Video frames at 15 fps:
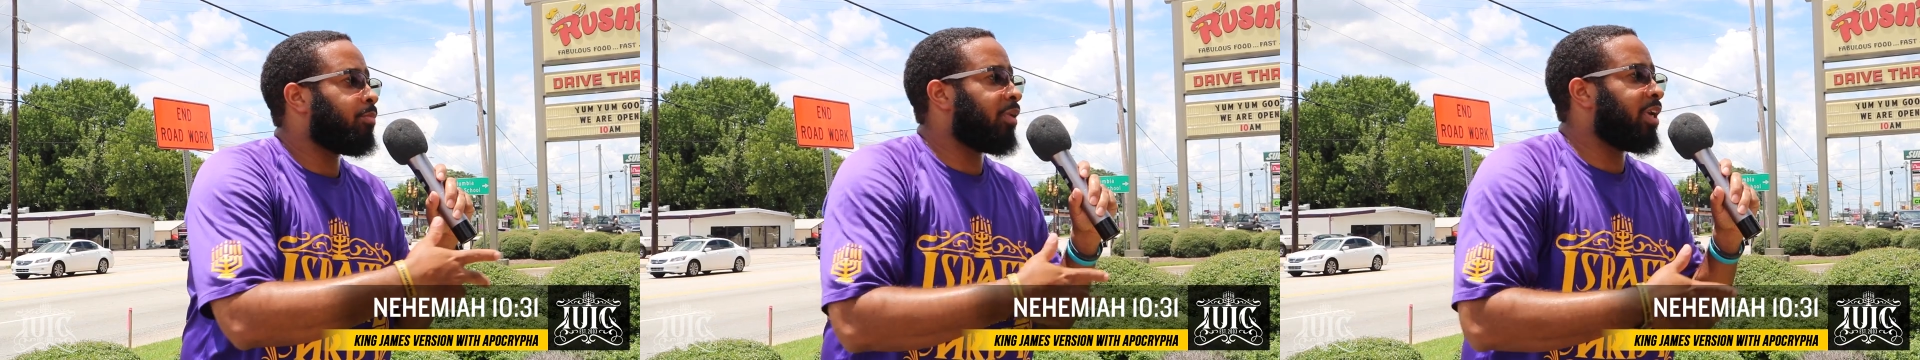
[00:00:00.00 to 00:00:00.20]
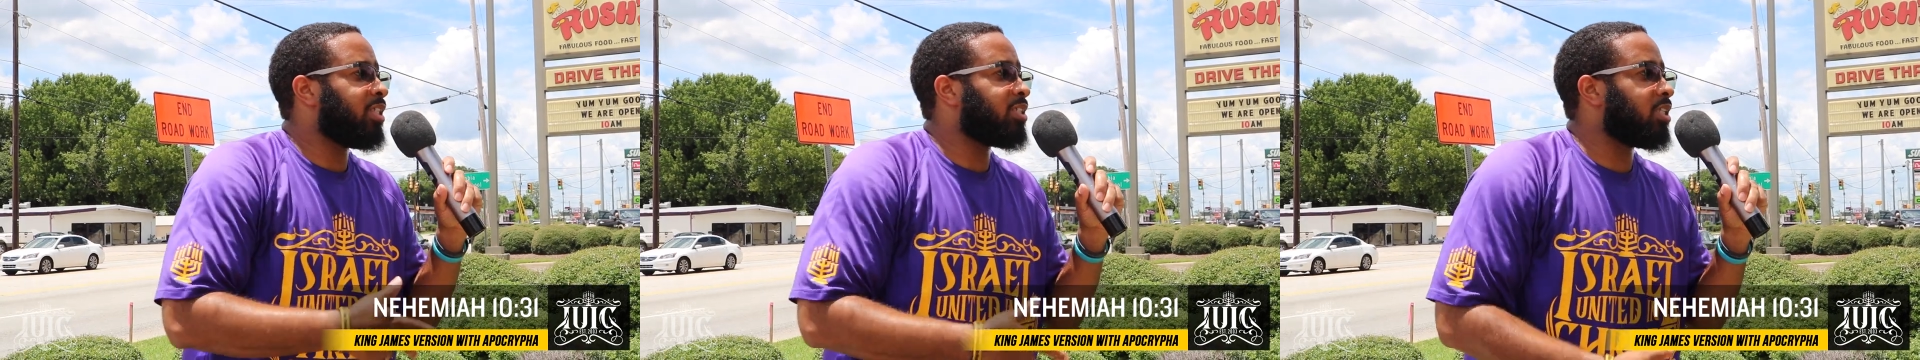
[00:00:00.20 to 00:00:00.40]

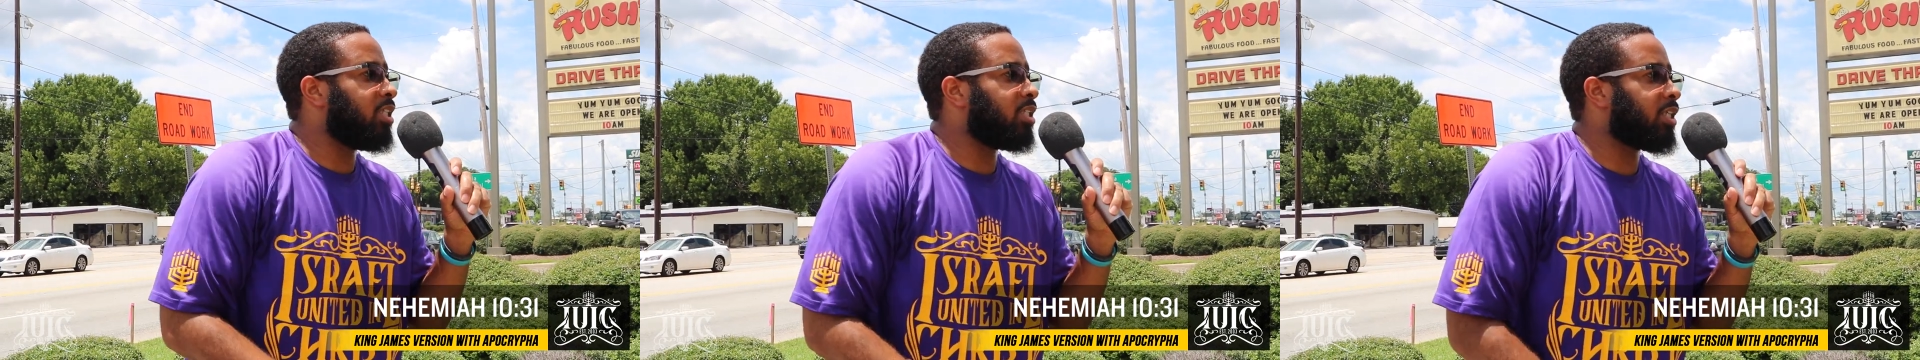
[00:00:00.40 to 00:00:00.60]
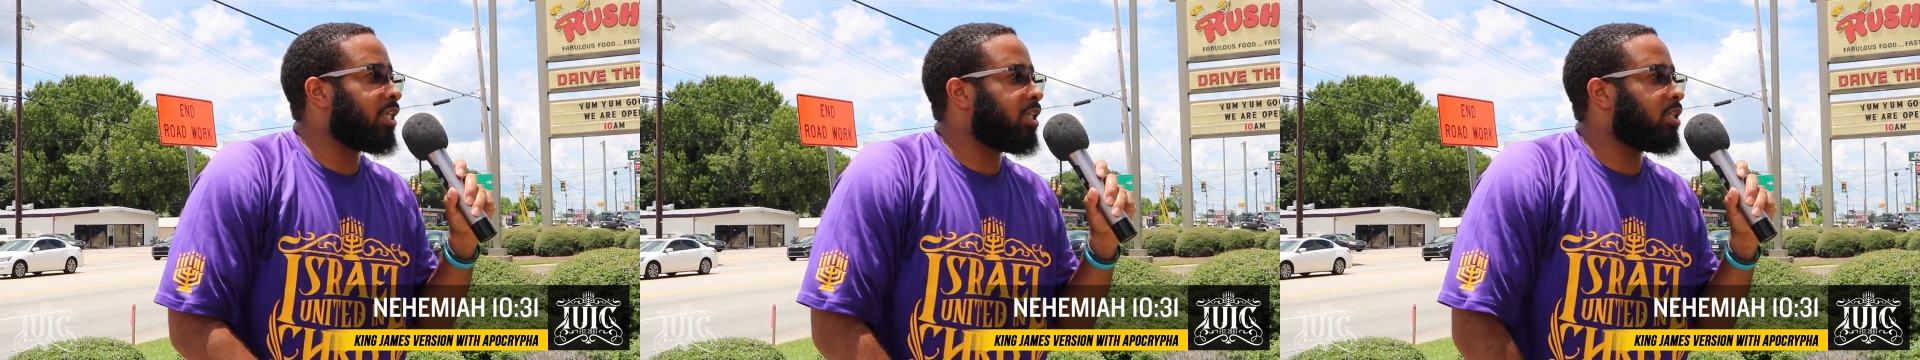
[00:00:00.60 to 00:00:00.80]
brings
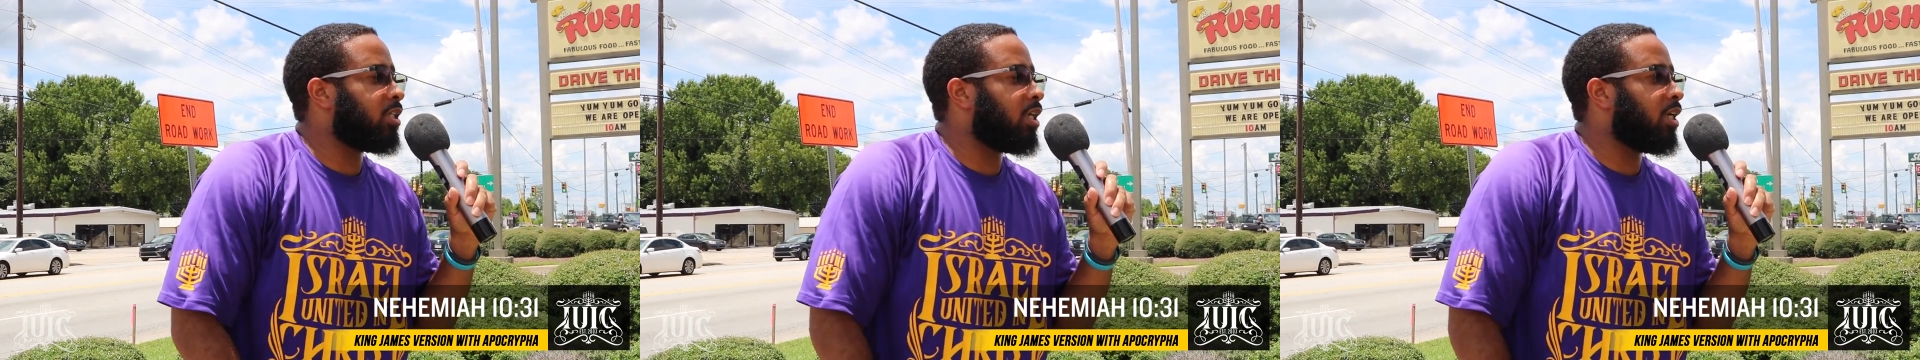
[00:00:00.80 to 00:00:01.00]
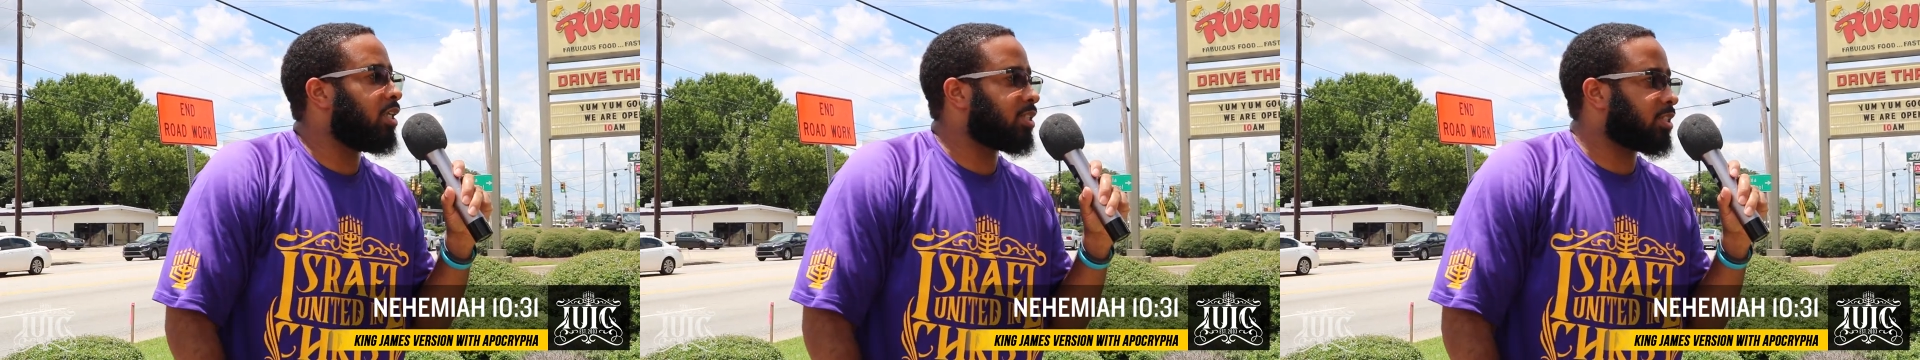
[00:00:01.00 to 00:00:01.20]
anything
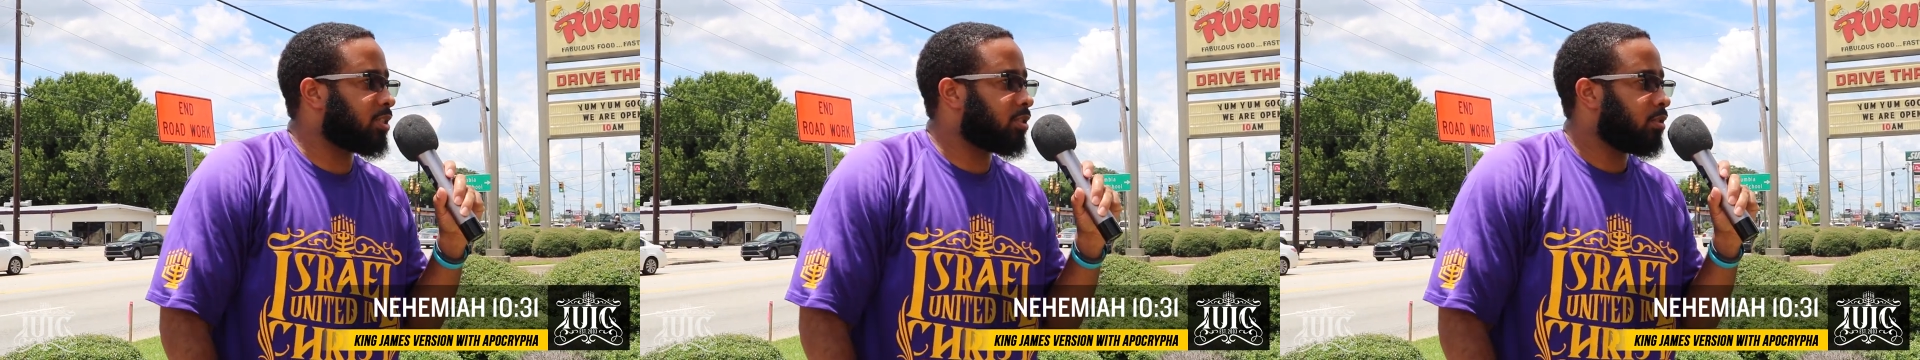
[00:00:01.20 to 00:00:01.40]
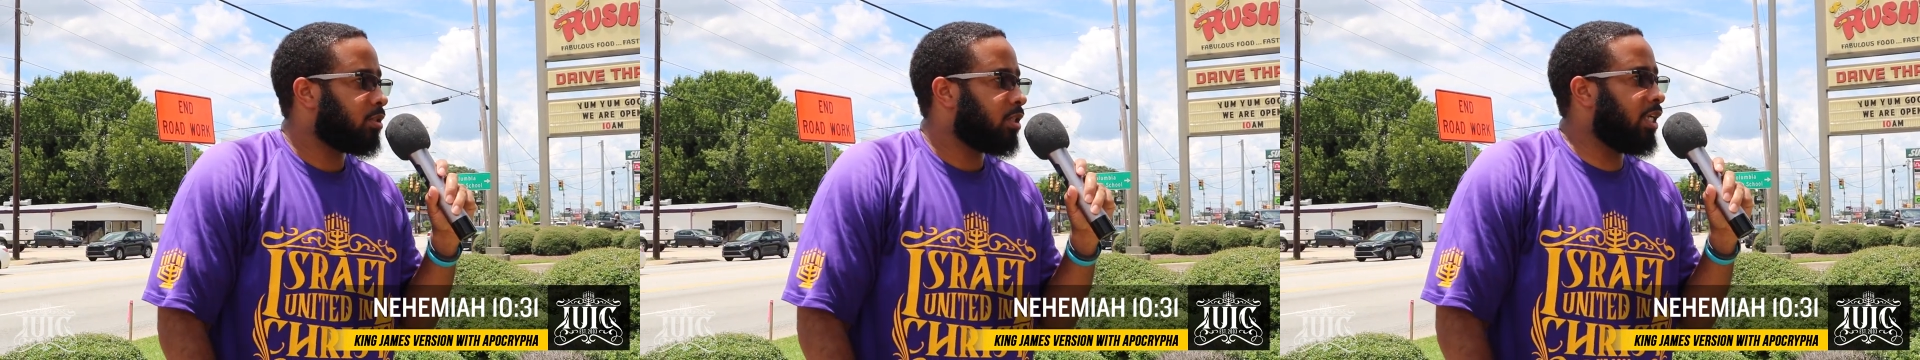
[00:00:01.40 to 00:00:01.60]
to us,